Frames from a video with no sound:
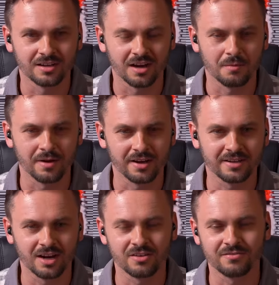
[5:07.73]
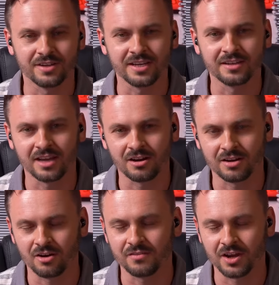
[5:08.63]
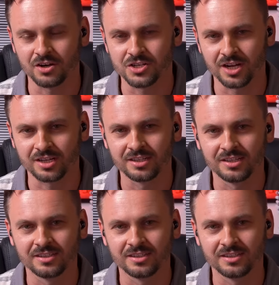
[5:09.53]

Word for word: uh, by Gary V. Gary Vaynerchuk.